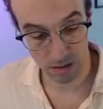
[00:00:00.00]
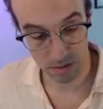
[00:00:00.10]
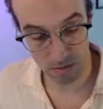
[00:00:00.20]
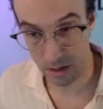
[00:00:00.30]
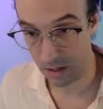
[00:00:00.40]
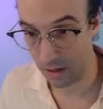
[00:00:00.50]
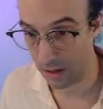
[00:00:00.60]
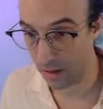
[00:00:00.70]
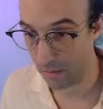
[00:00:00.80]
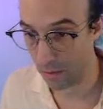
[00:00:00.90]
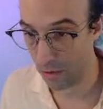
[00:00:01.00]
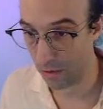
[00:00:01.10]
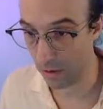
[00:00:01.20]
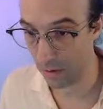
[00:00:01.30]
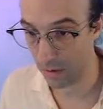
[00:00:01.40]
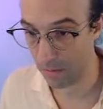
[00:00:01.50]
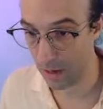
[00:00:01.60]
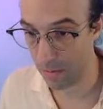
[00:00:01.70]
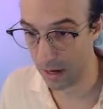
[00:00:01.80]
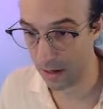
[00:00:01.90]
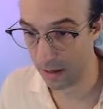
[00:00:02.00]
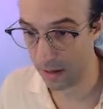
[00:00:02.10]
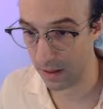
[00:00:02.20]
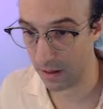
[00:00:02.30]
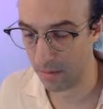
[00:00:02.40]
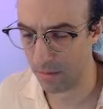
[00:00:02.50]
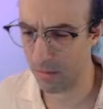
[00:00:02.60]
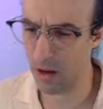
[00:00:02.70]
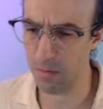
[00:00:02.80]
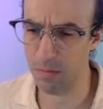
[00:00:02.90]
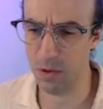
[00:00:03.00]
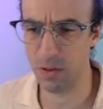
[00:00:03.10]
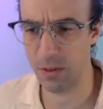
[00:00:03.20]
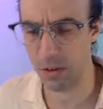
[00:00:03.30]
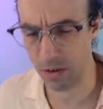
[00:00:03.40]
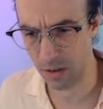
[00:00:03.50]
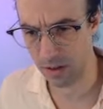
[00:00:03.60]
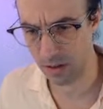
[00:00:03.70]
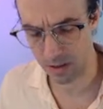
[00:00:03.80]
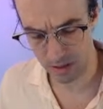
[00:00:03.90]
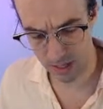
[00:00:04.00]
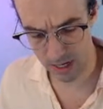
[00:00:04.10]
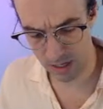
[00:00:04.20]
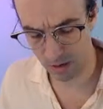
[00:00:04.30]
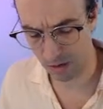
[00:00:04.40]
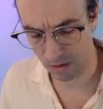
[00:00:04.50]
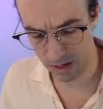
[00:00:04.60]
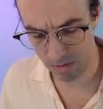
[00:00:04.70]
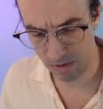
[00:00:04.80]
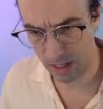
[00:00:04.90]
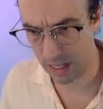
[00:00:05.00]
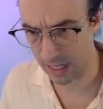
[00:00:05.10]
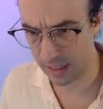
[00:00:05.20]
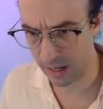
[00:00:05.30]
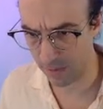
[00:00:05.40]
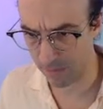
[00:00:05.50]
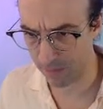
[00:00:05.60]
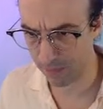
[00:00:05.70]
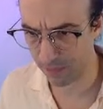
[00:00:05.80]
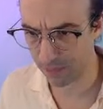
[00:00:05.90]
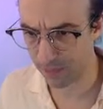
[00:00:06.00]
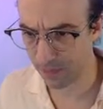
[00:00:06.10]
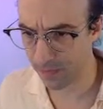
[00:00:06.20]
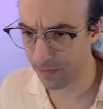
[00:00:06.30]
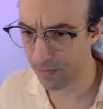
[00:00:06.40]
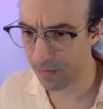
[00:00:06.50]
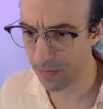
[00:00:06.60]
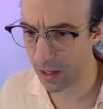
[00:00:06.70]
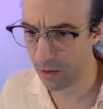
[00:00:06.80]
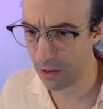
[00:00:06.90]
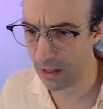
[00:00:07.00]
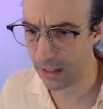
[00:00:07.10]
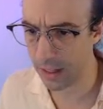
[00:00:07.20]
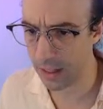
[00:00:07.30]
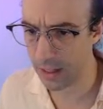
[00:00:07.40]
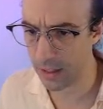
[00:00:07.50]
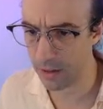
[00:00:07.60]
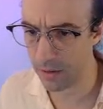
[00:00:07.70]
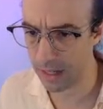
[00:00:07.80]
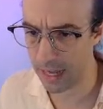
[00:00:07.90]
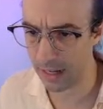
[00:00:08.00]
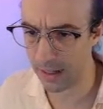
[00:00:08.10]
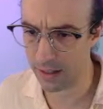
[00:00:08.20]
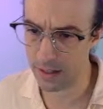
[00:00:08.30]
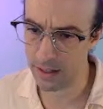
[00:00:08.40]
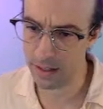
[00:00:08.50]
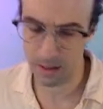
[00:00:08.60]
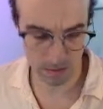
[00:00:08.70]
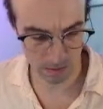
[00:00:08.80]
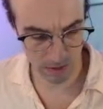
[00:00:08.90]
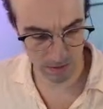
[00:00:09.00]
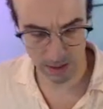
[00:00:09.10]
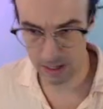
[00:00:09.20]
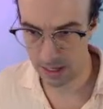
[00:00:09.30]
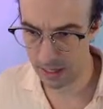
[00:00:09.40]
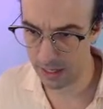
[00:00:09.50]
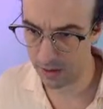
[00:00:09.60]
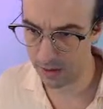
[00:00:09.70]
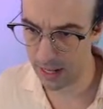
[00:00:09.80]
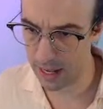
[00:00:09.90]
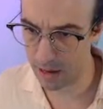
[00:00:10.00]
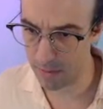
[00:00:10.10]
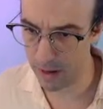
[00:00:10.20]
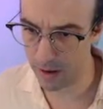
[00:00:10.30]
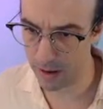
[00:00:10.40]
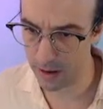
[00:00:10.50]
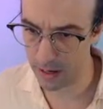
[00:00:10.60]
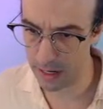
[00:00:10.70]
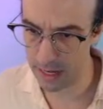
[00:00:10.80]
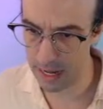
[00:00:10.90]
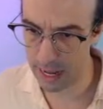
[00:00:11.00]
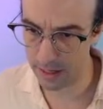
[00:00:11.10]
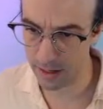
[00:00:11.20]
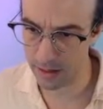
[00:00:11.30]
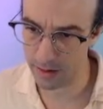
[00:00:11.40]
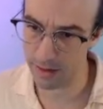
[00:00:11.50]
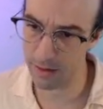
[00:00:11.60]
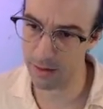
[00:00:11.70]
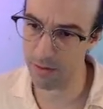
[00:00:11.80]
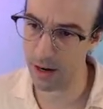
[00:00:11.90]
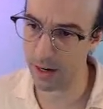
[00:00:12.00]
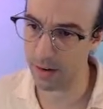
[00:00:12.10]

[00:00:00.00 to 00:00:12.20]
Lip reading: Alright, beautiful. Bye-bye. Oh, beautiful. Thank you. I really like that. I really like that. And then we leg. Oh no, let's do that line better. Leg. Alright.